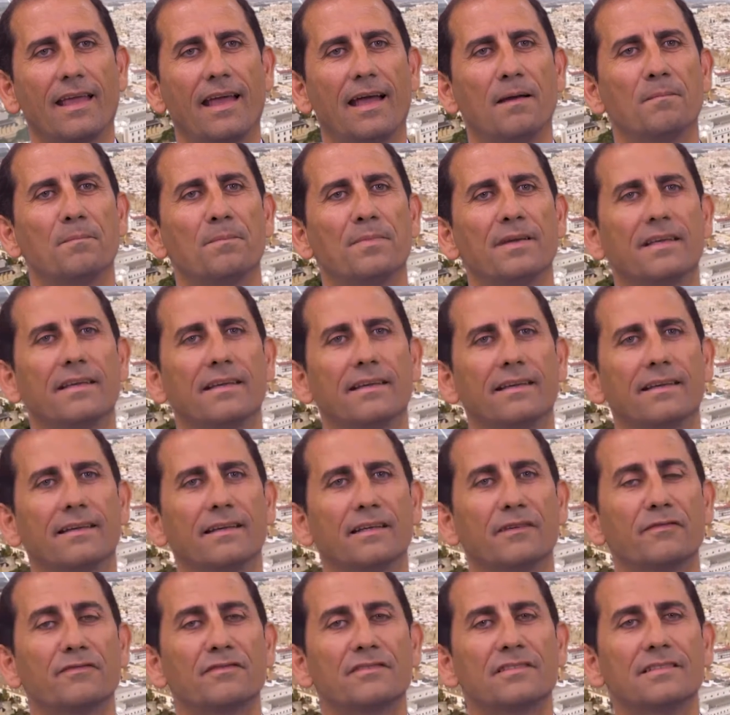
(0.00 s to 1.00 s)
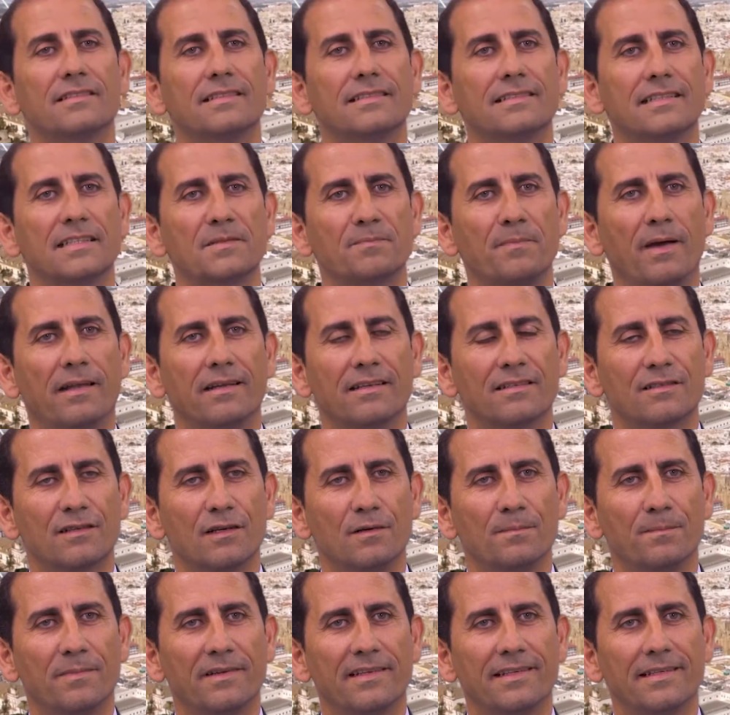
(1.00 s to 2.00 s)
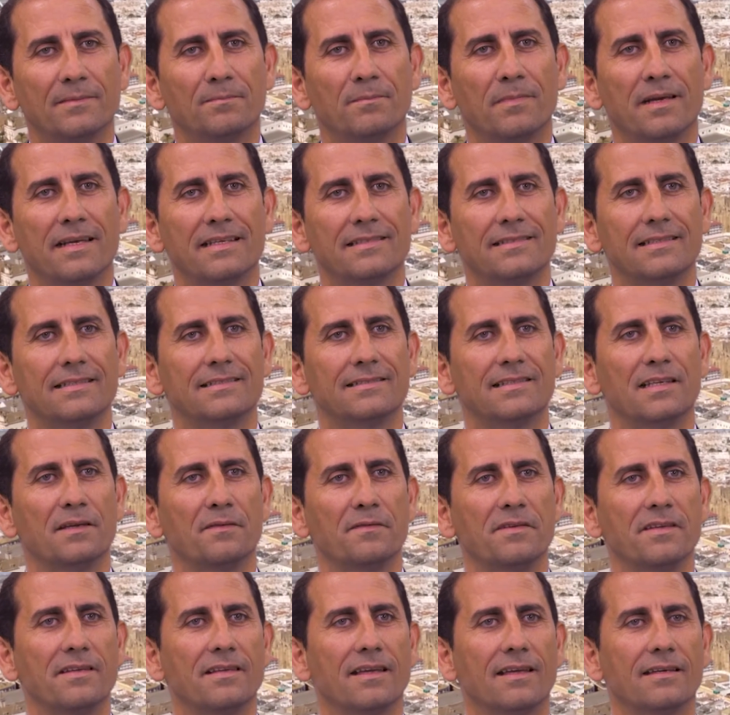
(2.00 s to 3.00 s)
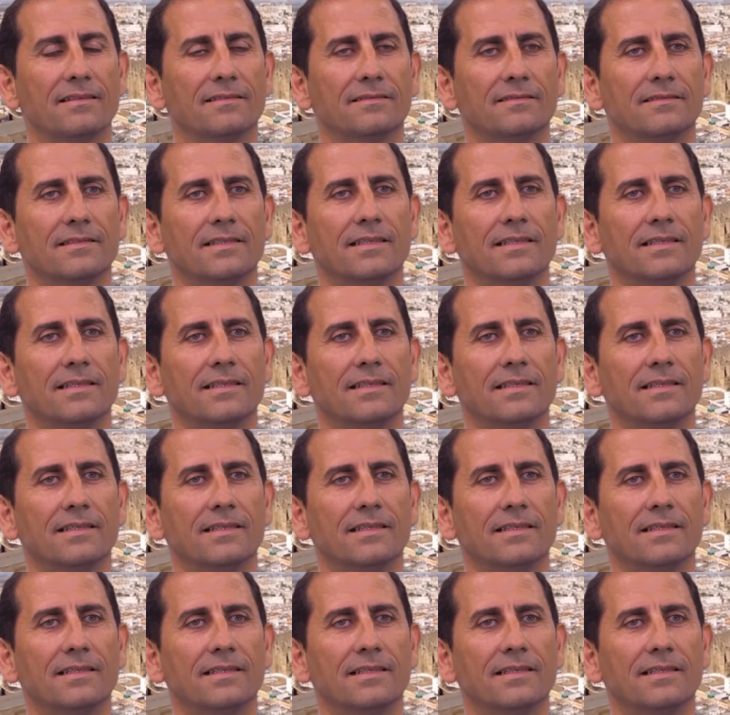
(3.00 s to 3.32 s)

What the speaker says: MP Lifts is a Spanish company based in Sevilla,